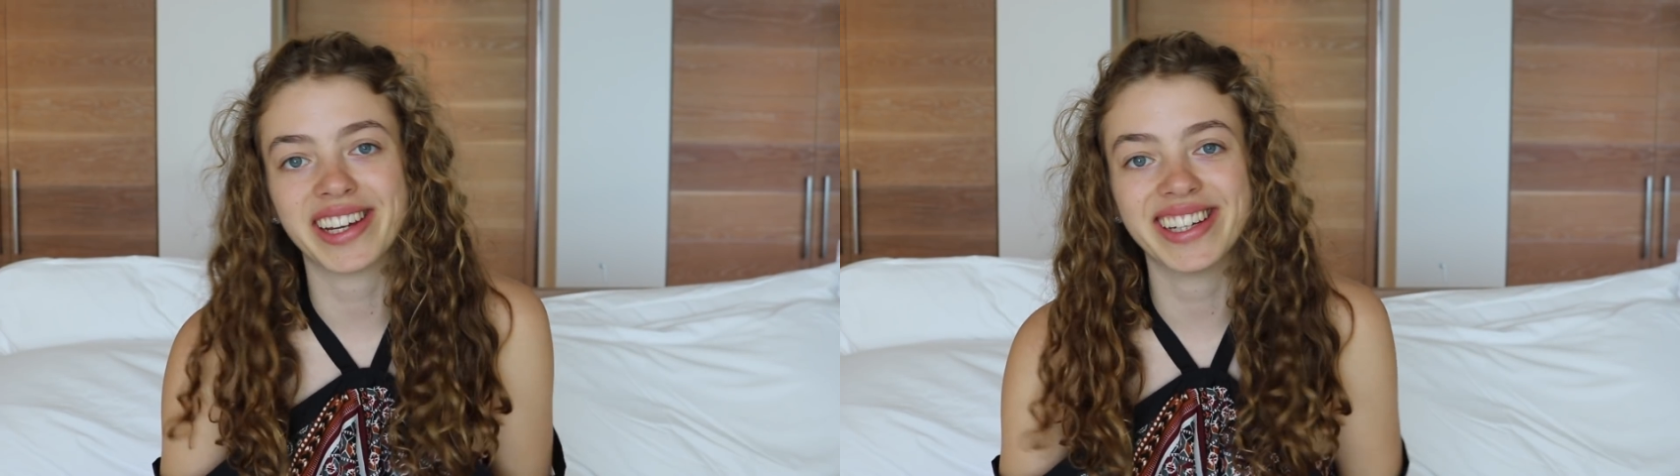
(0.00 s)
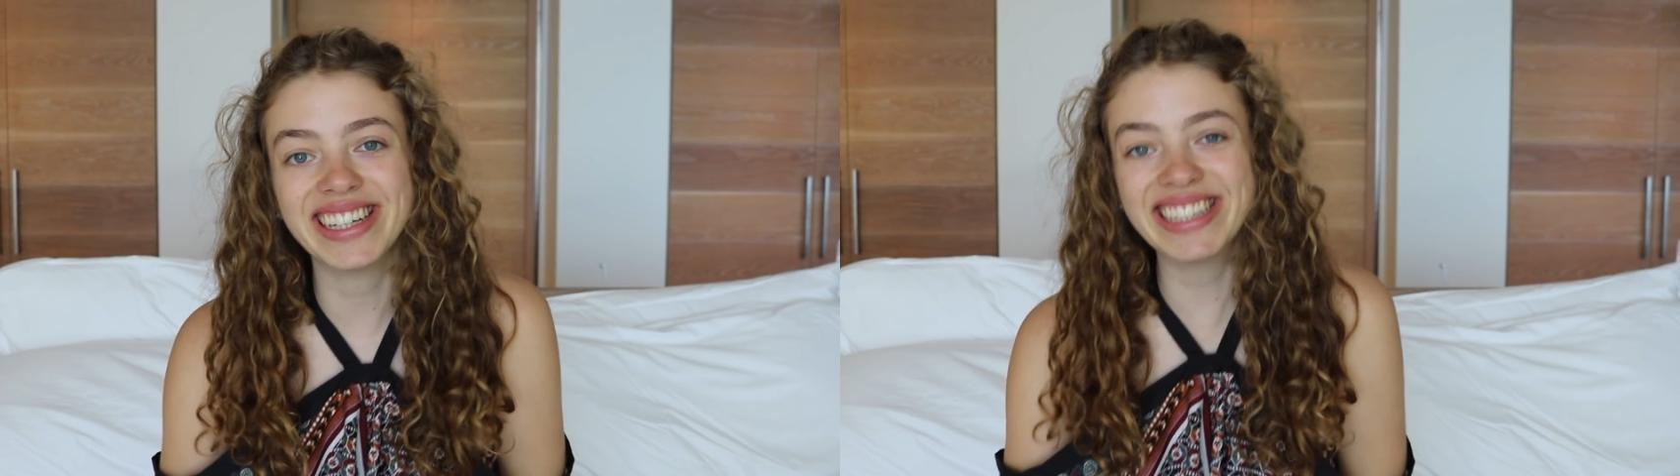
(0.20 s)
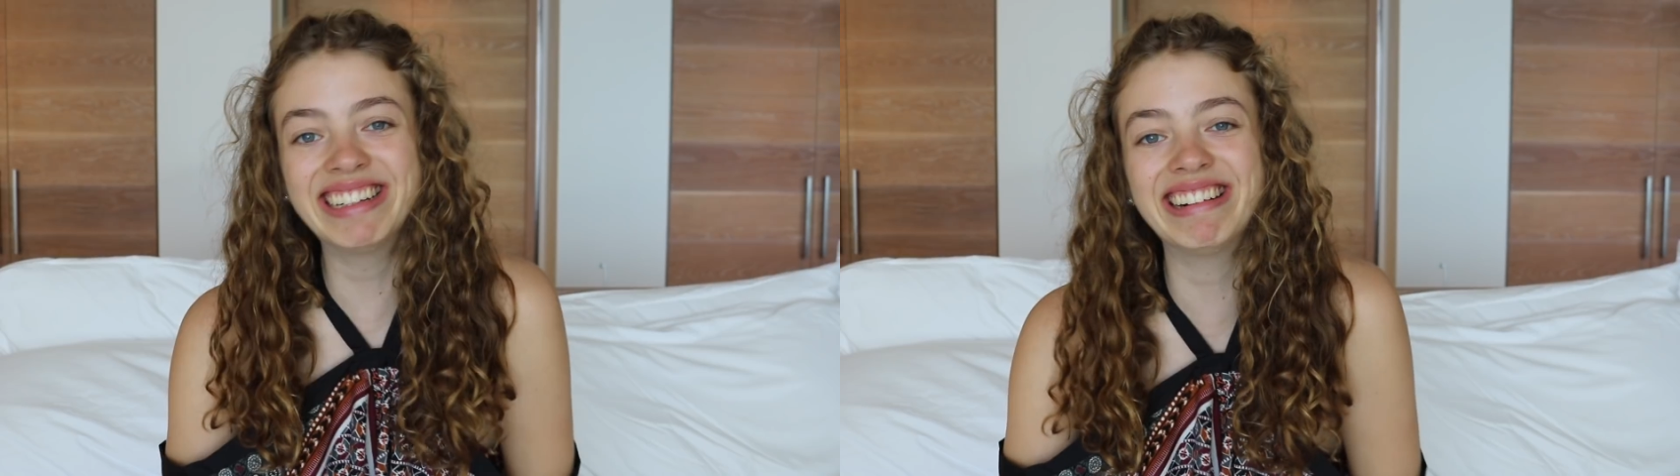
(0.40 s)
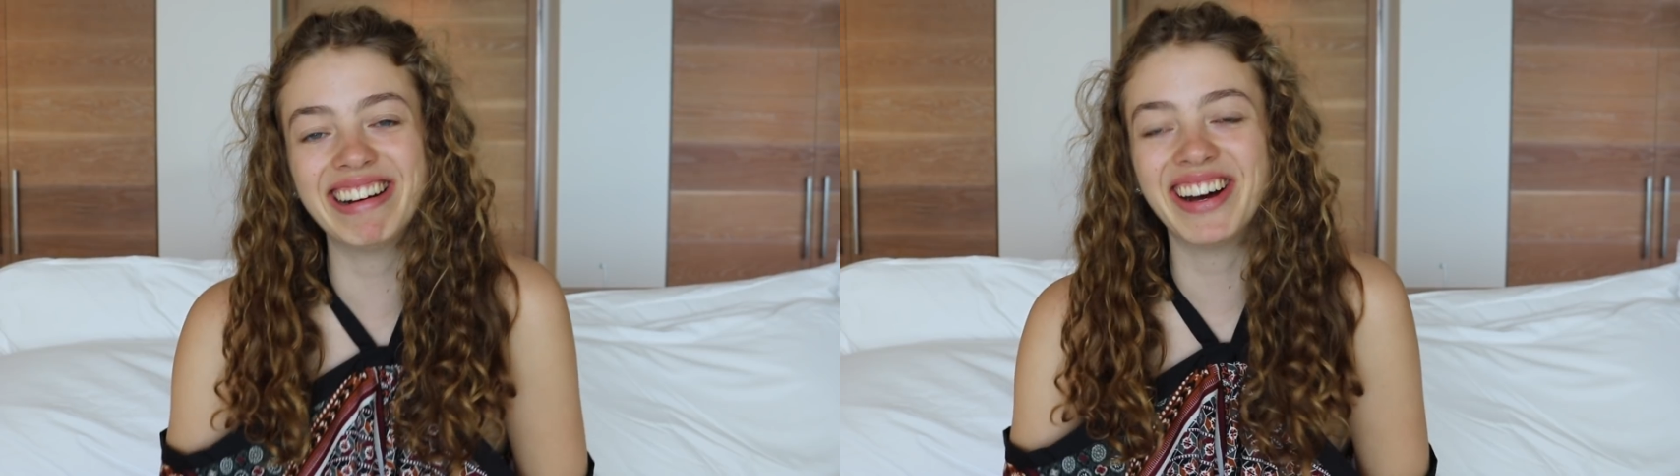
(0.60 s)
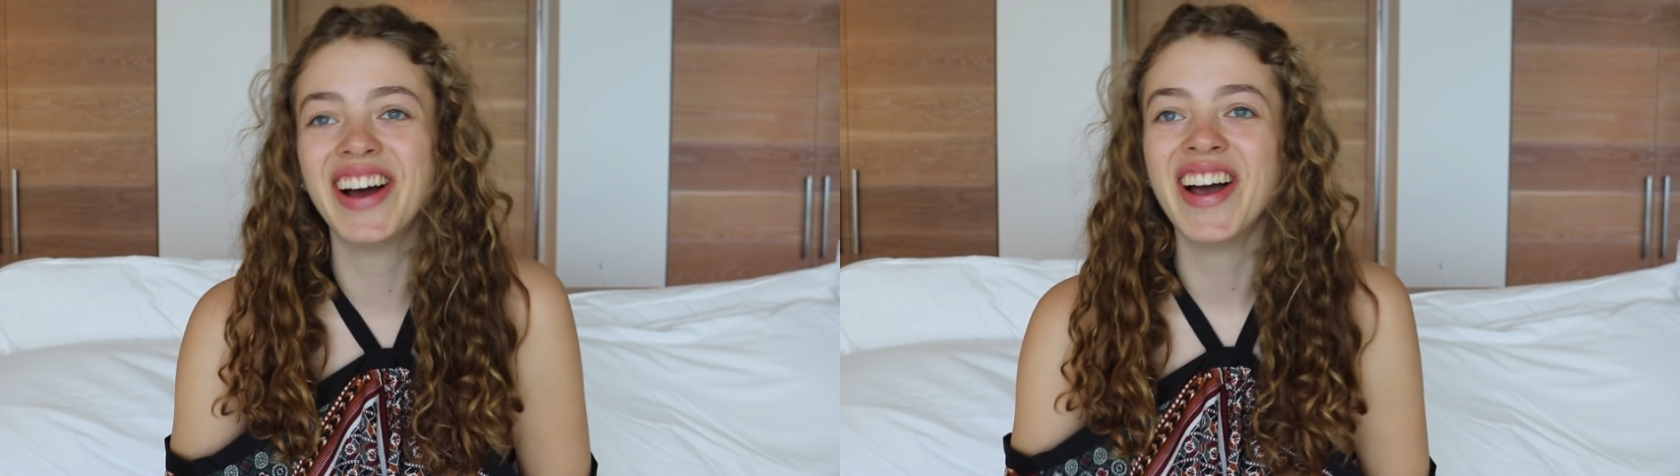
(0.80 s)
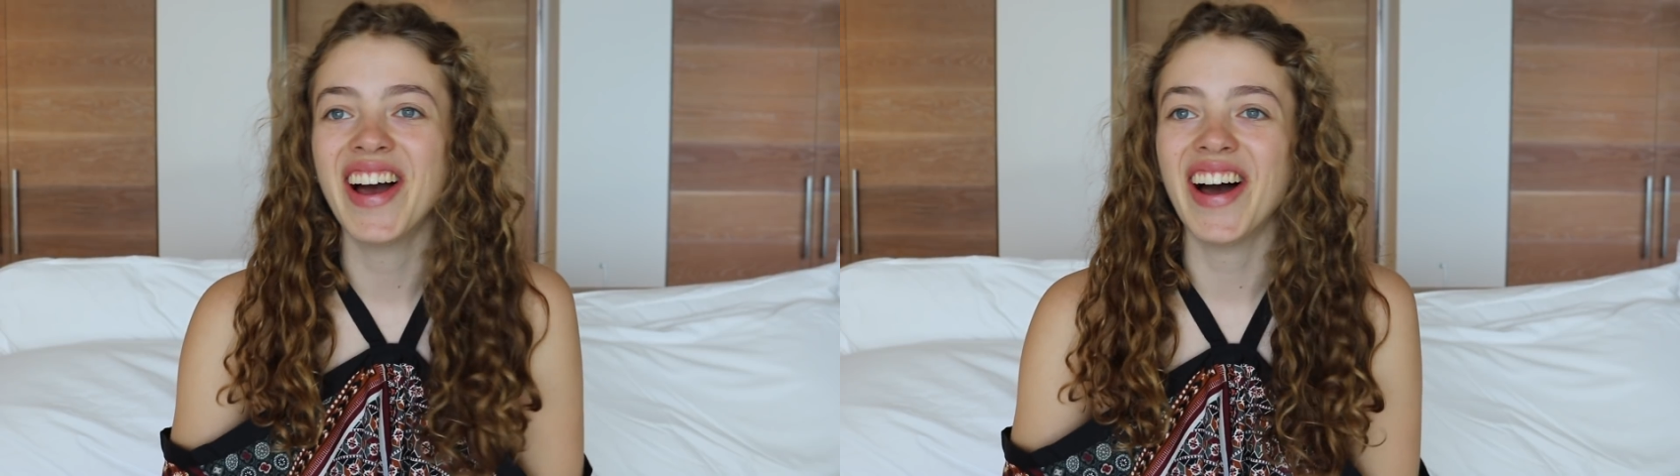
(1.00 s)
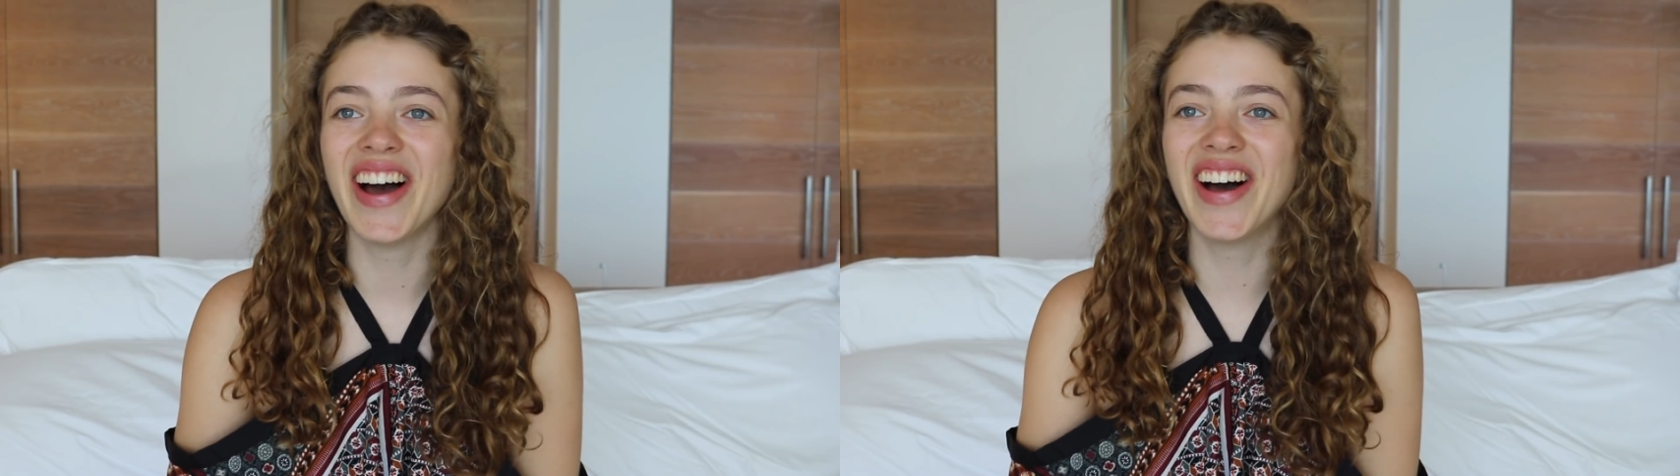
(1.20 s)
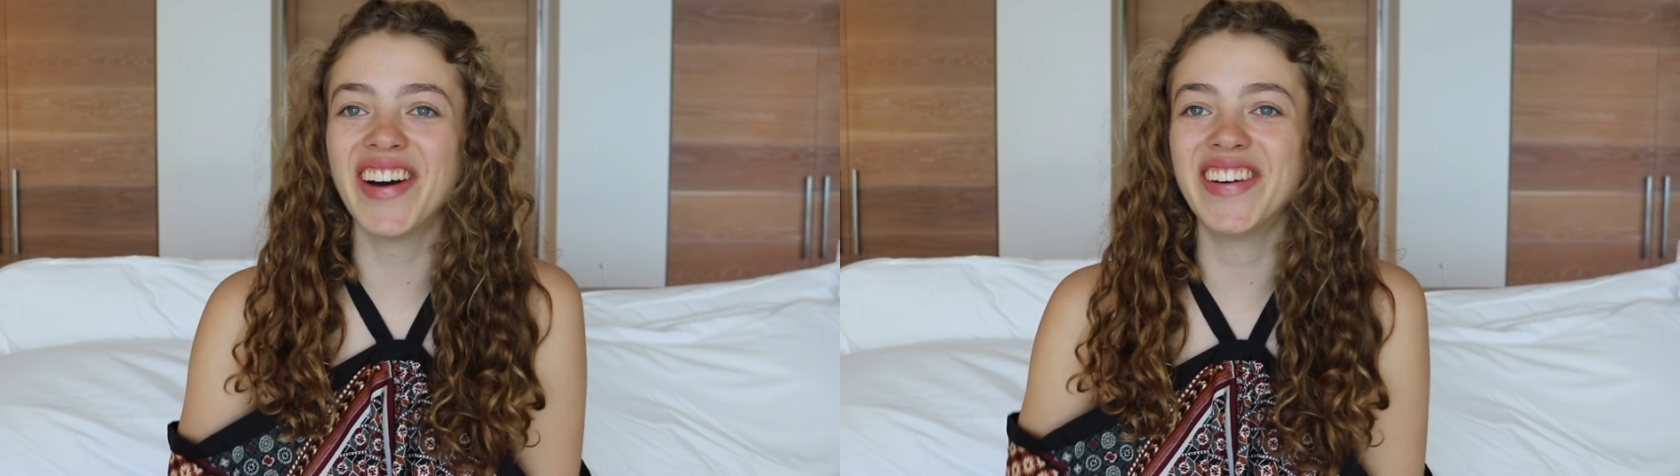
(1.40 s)

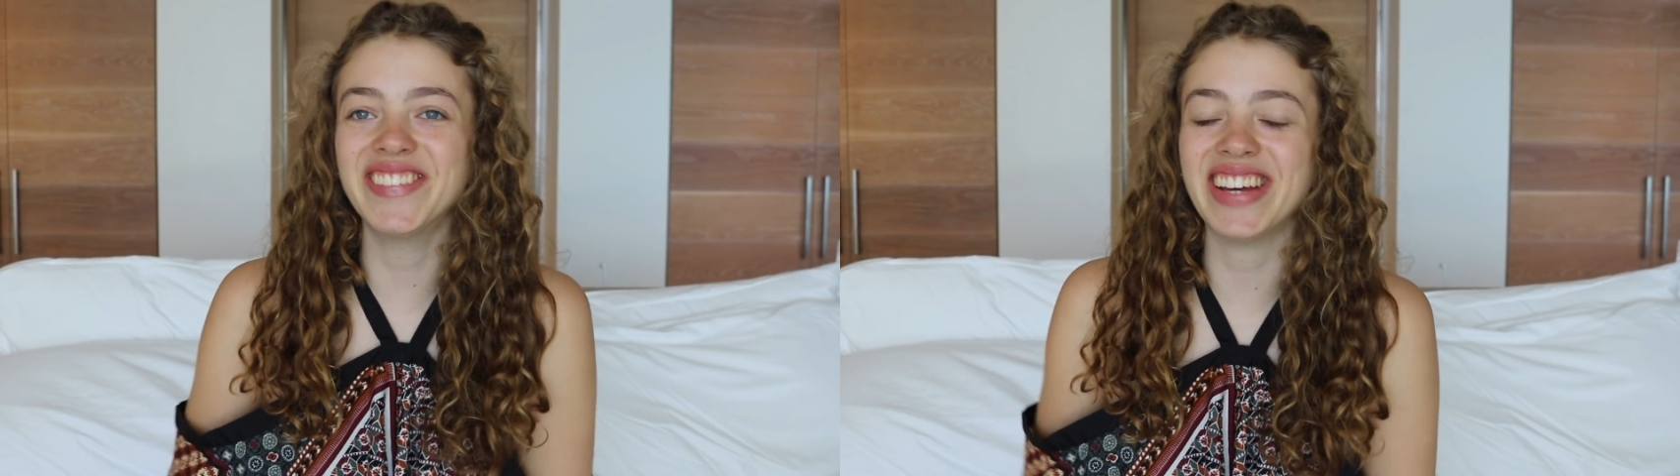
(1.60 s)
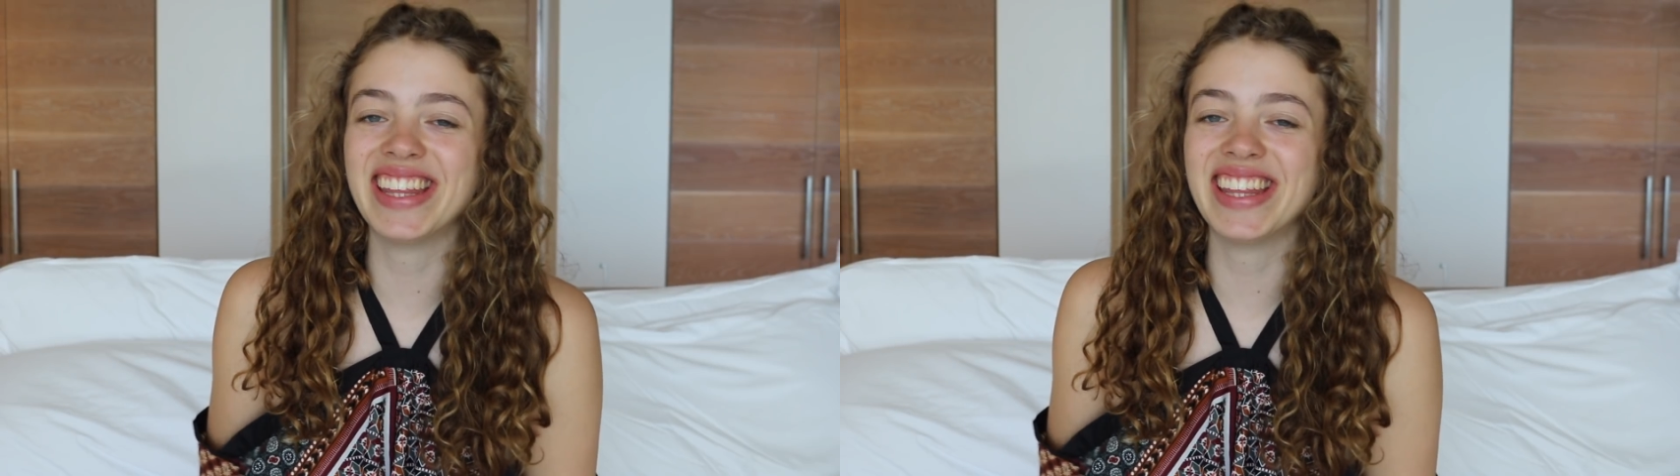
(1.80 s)
it.